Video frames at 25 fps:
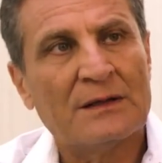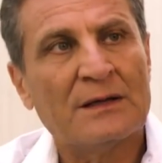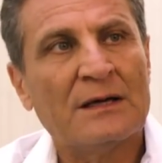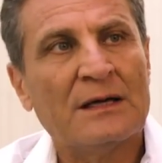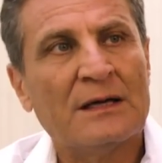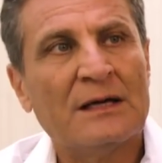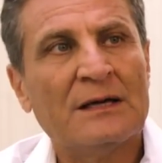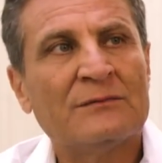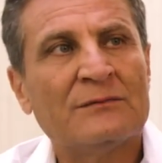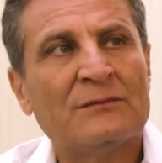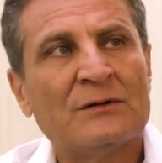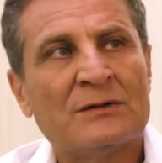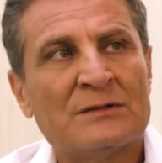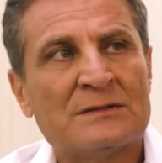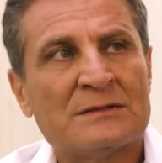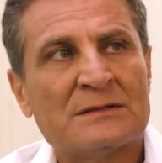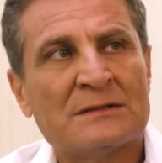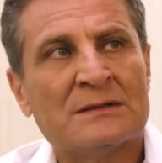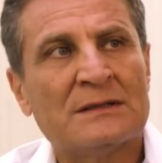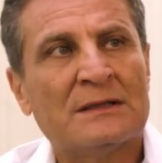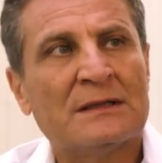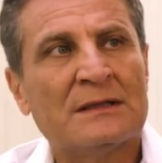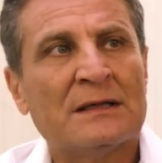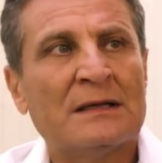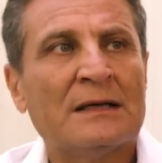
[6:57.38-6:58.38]
It was
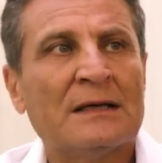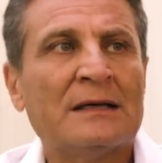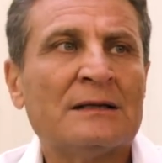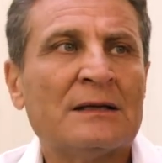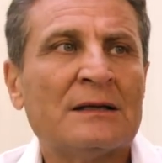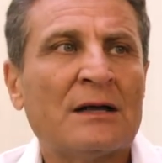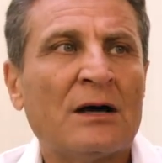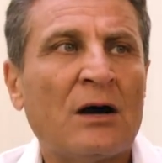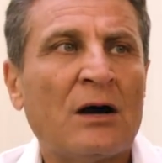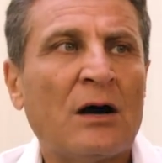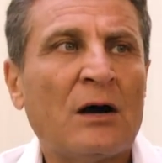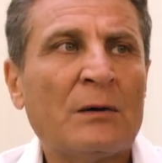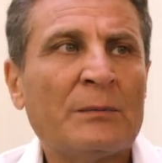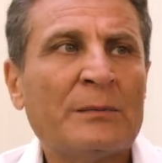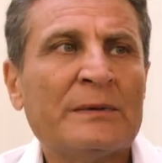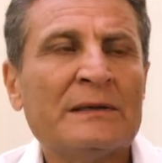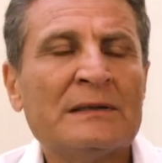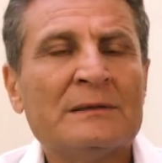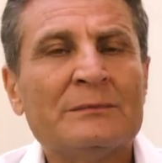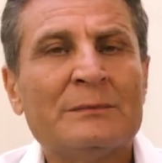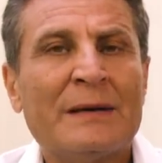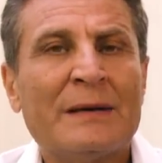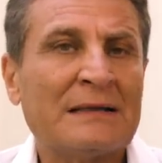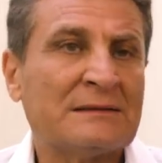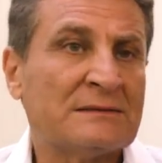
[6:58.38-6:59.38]
uh, an uphill
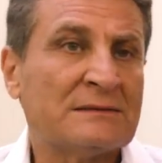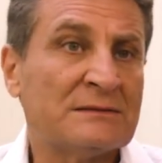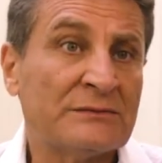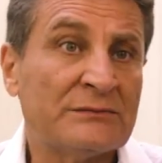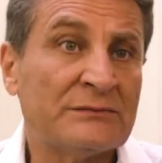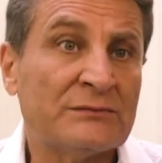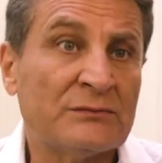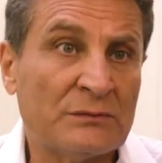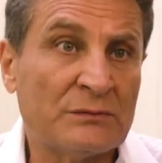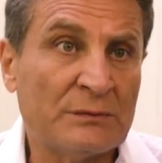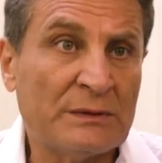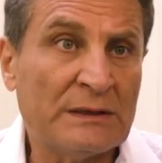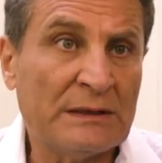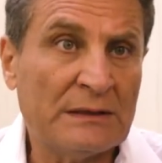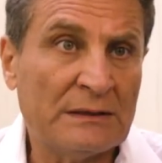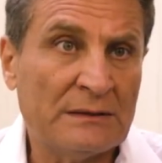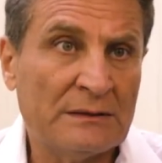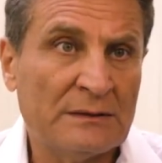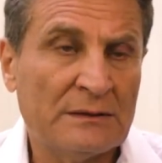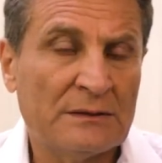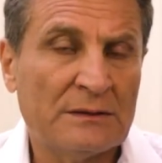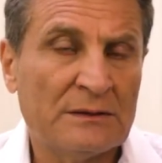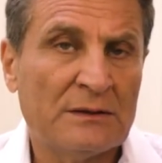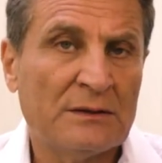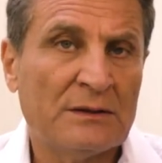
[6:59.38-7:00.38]
battle for me
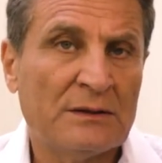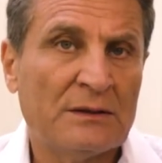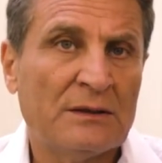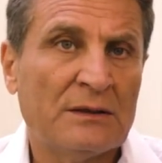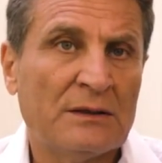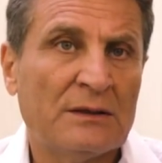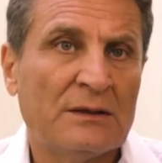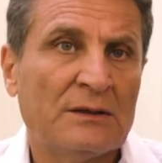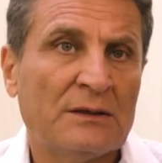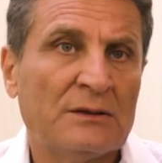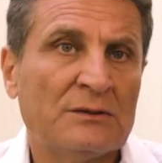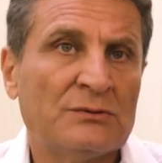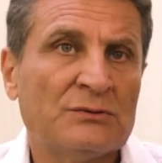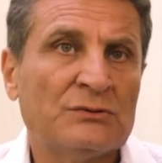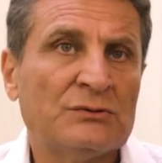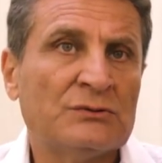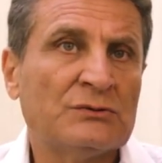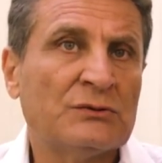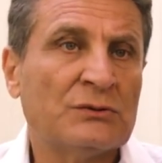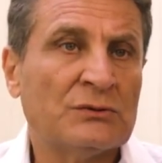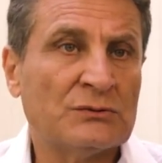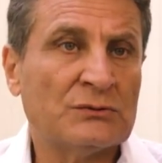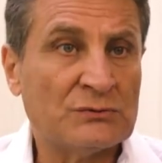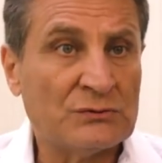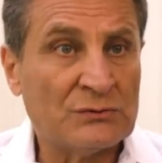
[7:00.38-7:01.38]
to
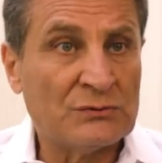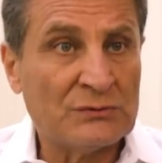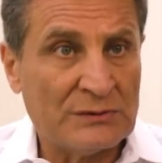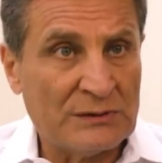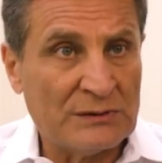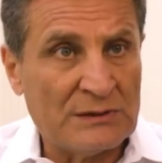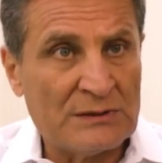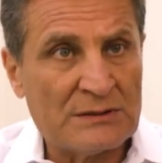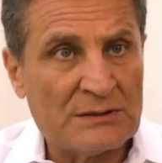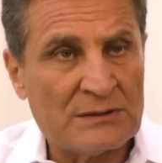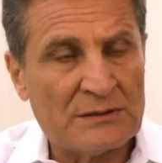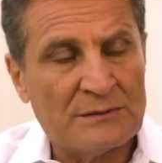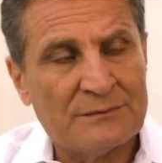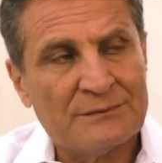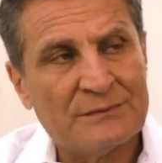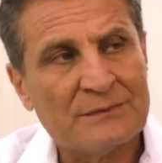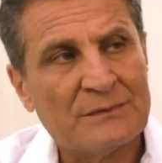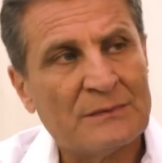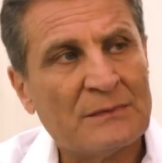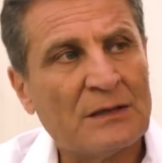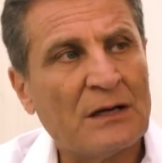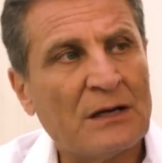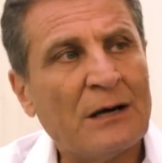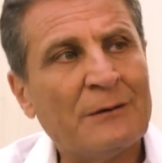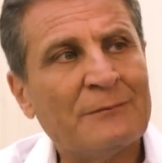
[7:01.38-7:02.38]
go through this.
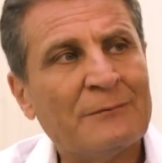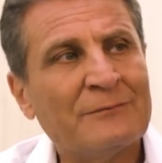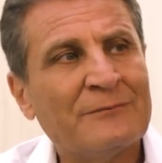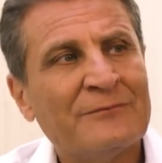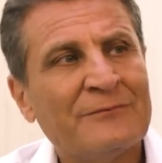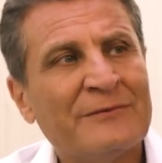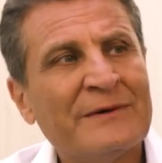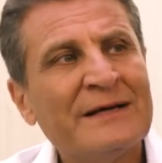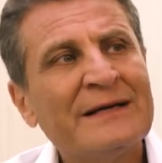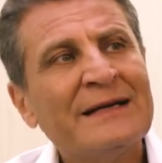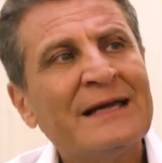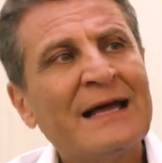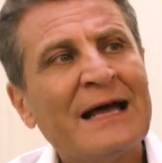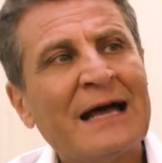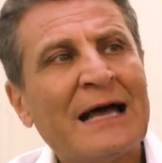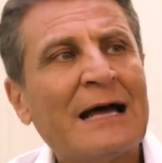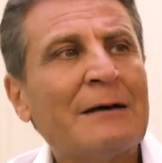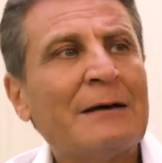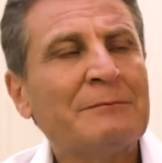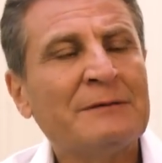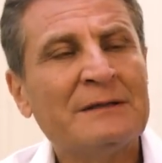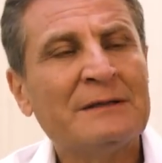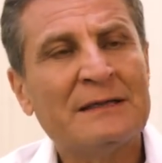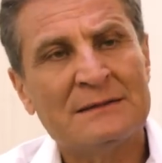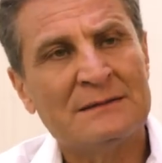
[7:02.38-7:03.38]
I'm very
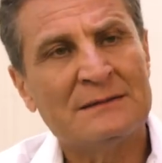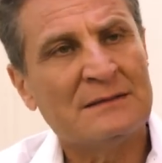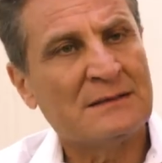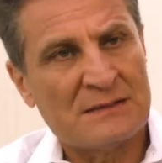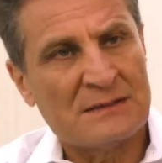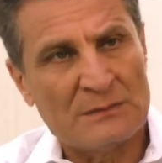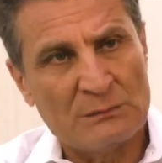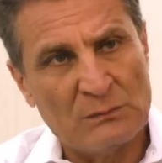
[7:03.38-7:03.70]
happy at this